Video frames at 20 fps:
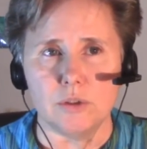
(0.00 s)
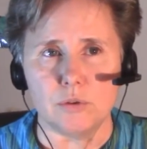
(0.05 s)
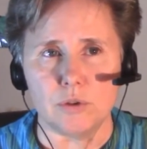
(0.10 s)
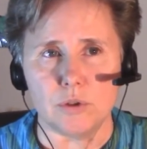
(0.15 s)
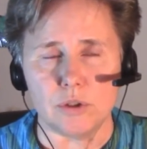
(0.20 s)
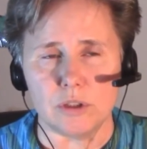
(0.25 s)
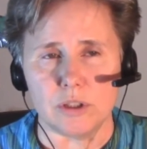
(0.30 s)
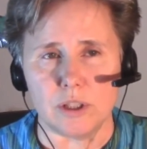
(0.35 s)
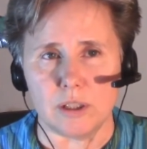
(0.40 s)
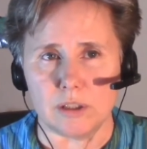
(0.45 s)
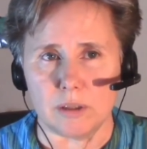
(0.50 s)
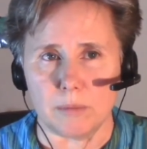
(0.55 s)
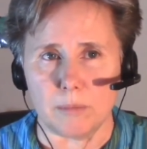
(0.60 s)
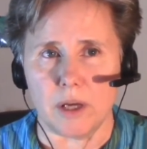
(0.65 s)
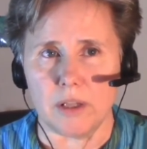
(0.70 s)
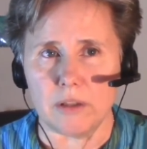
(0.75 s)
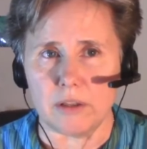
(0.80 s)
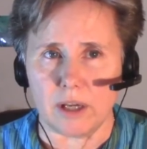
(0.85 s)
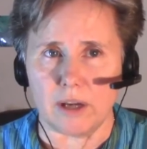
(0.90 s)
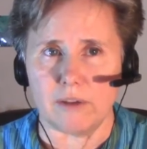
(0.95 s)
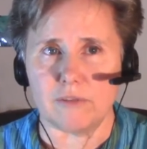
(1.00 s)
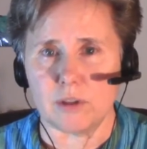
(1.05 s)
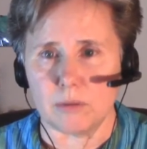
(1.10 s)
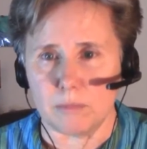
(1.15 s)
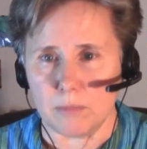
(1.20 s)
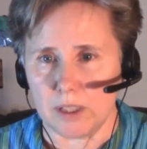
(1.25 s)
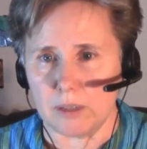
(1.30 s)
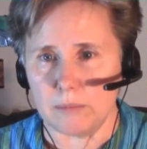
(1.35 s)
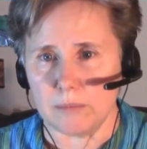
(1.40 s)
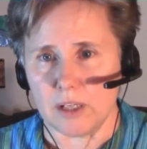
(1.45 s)
the month after
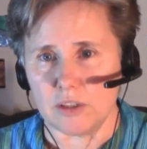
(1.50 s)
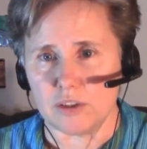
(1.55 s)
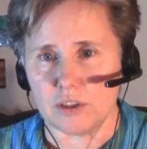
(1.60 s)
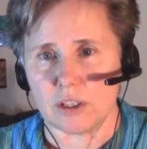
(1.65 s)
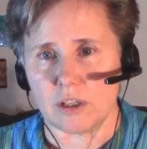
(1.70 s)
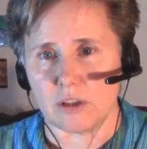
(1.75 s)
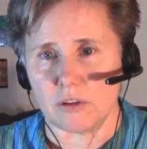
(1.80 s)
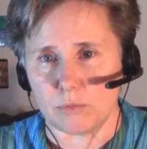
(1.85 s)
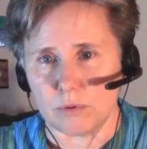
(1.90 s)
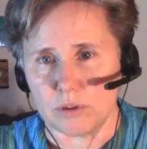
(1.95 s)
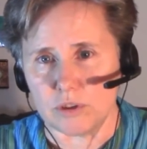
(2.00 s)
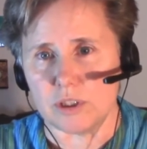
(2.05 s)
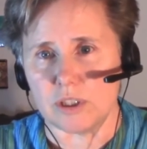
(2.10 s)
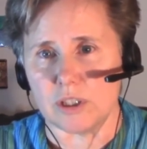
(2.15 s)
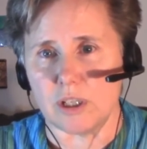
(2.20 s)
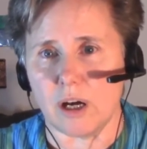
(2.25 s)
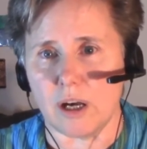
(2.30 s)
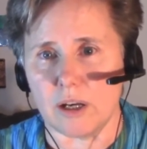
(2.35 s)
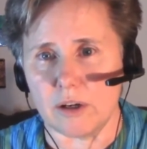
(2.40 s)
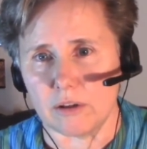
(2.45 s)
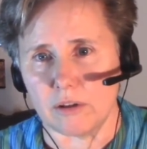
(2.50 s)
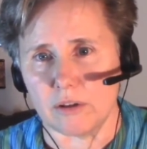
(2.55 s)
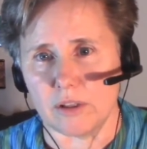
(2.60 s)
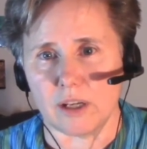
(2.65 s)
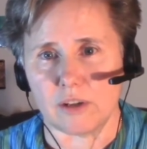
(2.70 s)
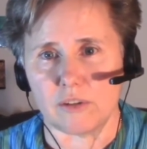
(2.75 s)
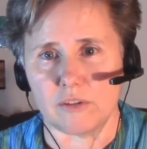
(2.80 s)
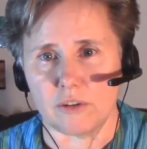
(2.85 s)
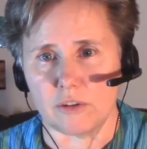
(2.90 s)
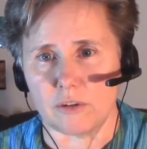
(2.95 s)
Money Magic is when she got her
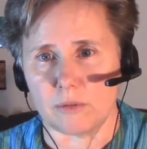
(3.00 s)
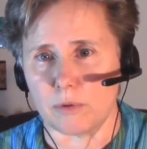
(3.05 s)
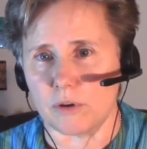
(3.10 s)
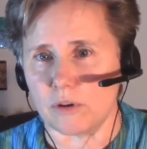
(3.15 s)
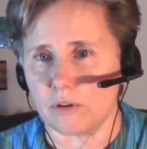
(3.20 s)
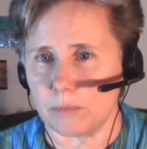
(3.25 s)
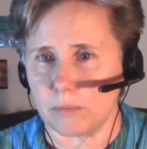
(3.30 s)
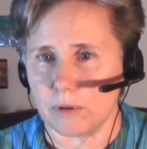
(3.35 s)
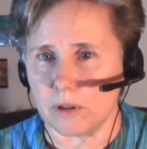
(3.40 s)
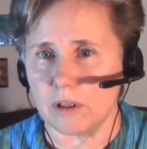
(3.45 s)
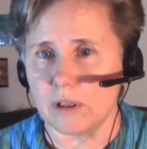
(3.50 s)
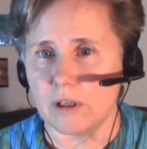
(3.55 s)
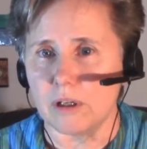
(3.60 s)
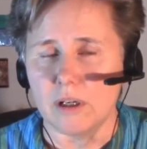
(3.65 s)
next disbursement.